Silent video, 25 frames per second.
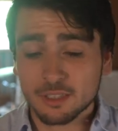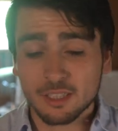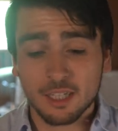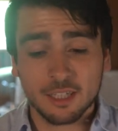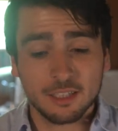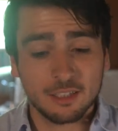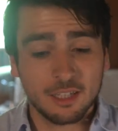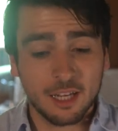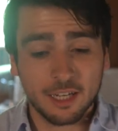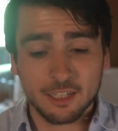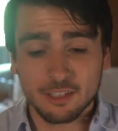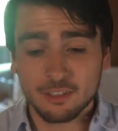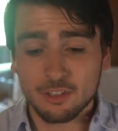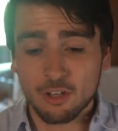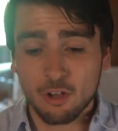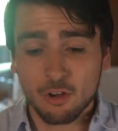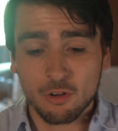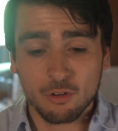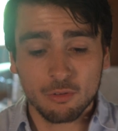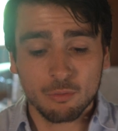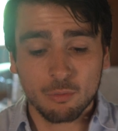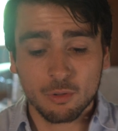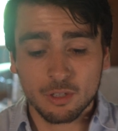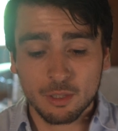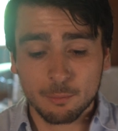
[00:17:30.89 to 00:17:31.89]
I, I
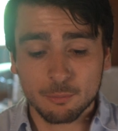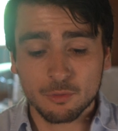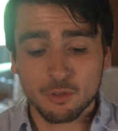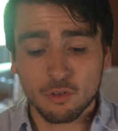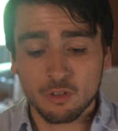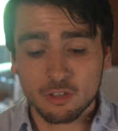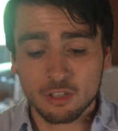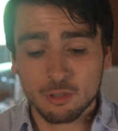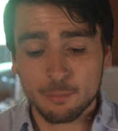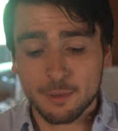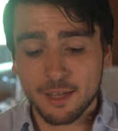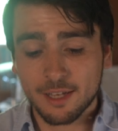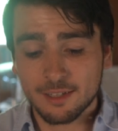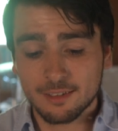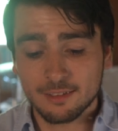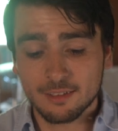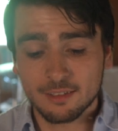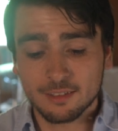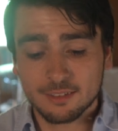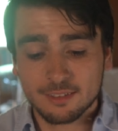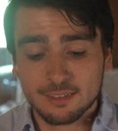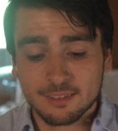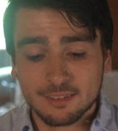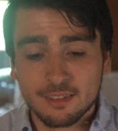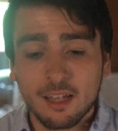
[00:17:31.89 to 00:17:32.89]
know what I'm talking about, and it
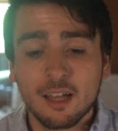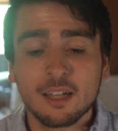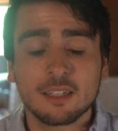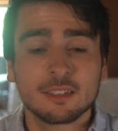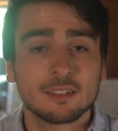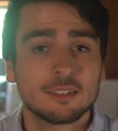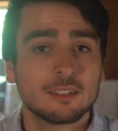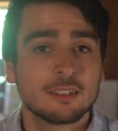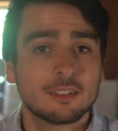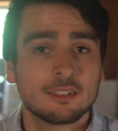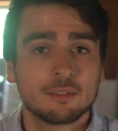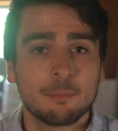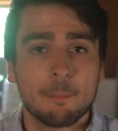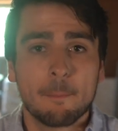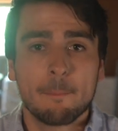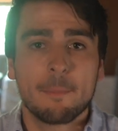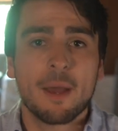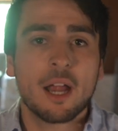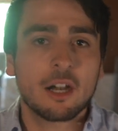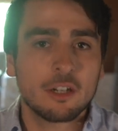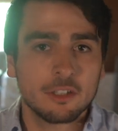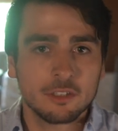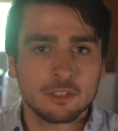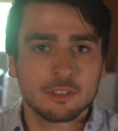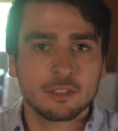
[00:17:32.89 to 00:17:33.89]
sucks, and this is
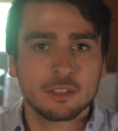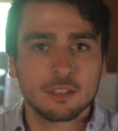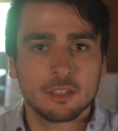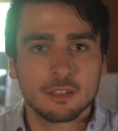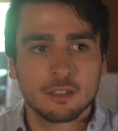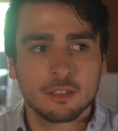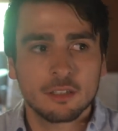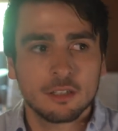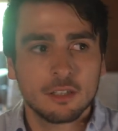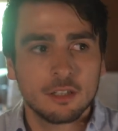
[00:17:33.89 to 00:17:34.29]
embarrassing